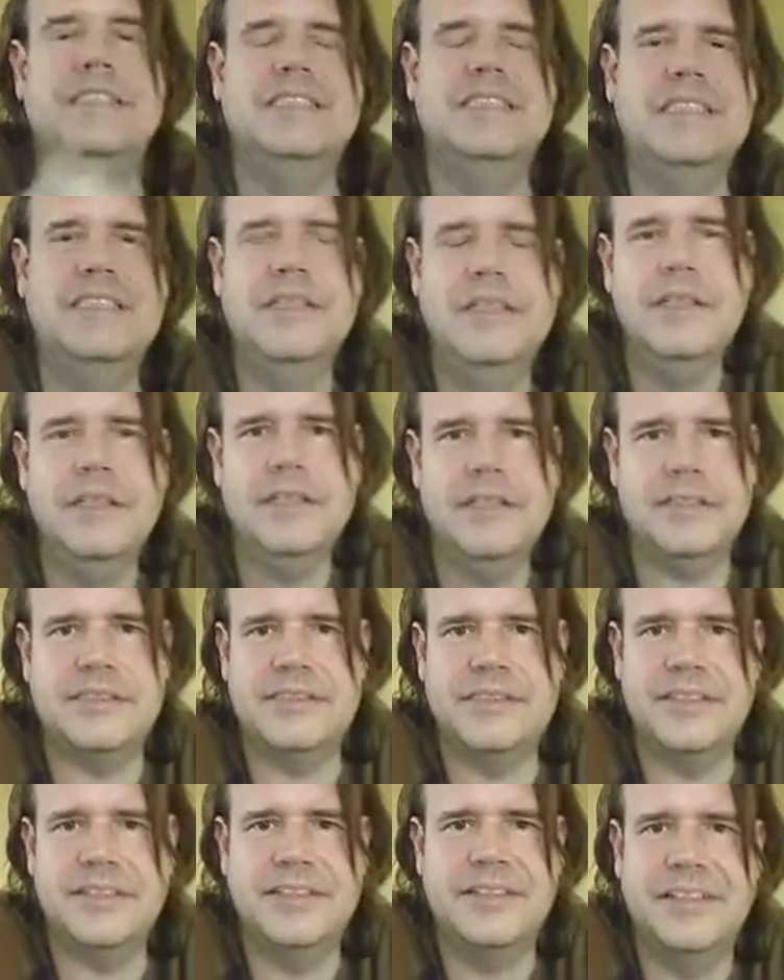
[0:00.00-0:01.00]
I mean,
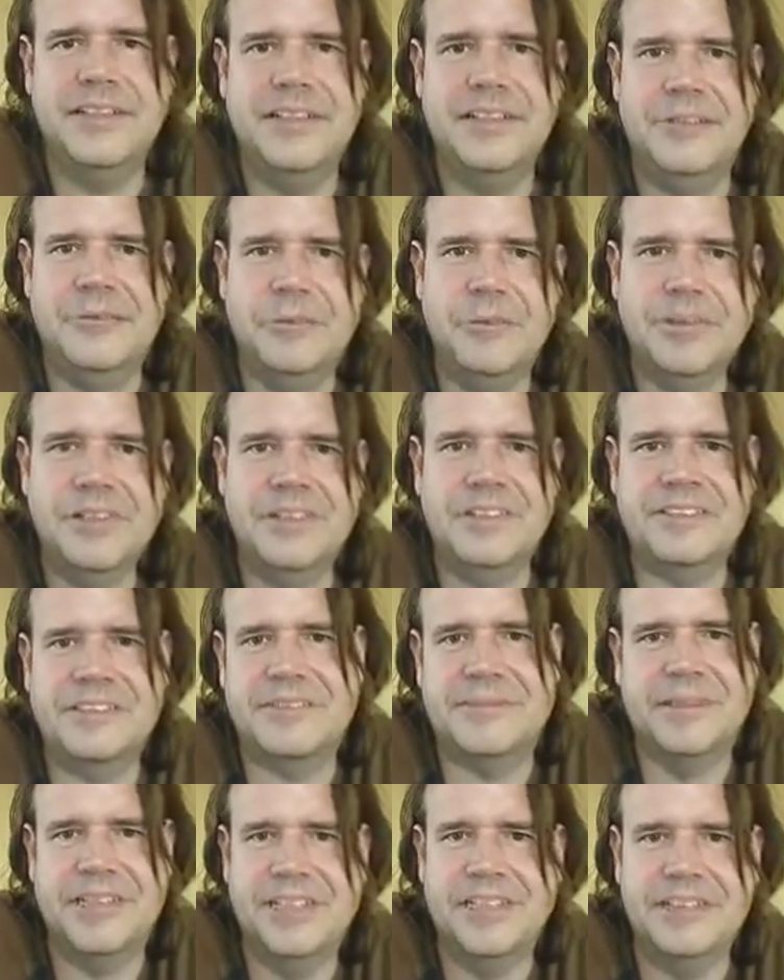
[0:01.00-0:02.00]
I really
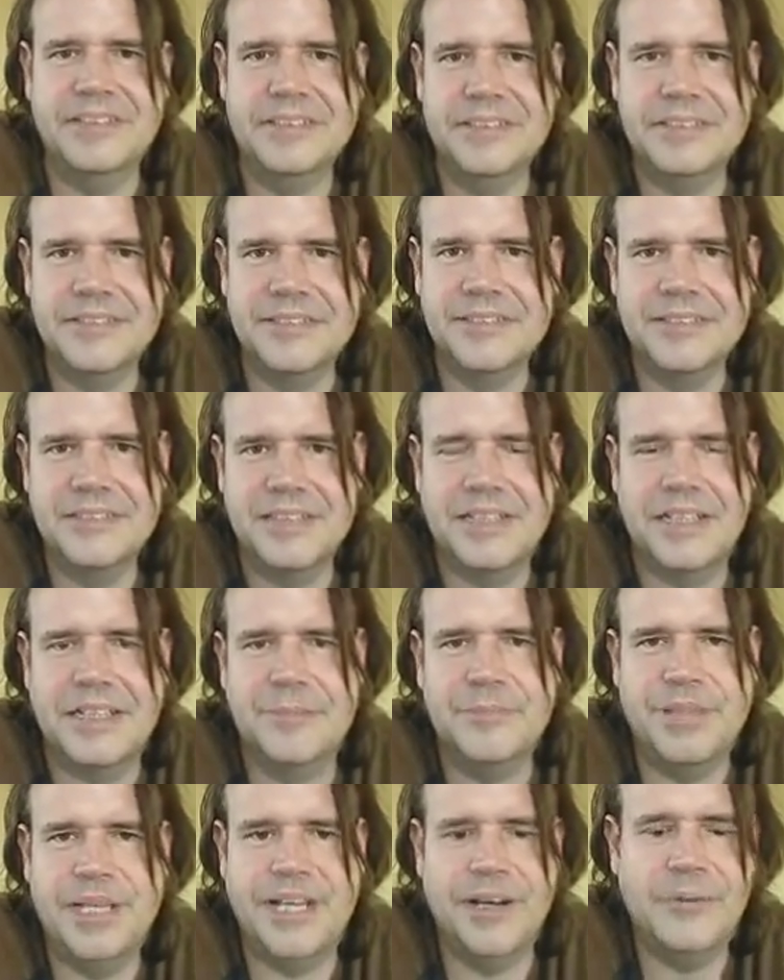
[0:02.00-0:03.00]
want them to get better,
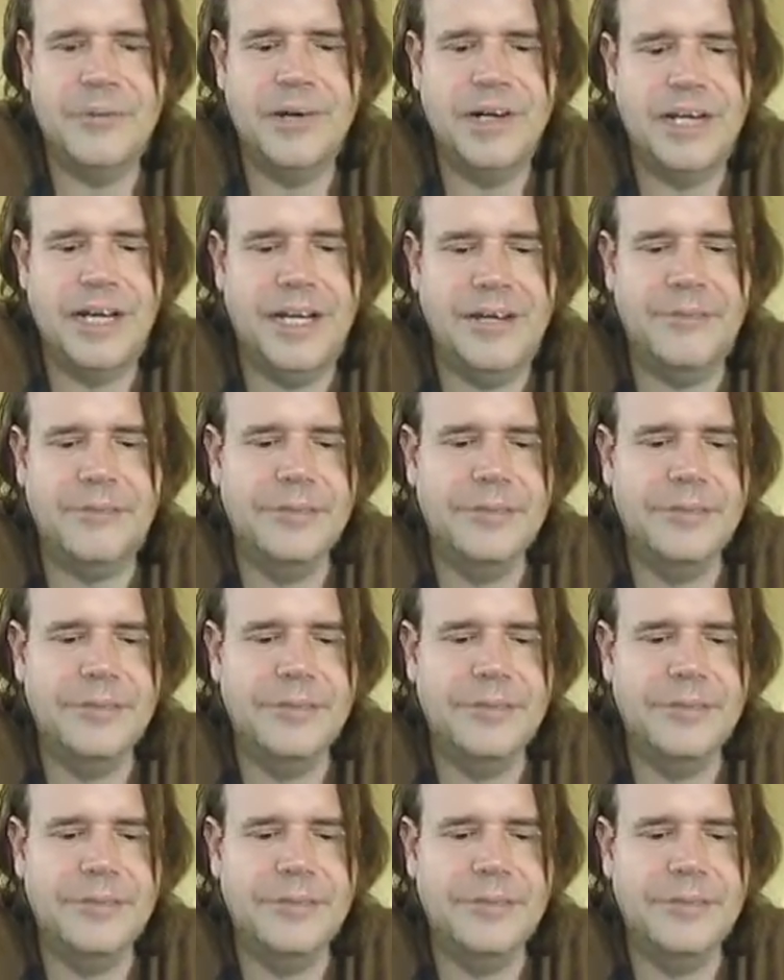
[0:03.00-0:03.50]
but it's like,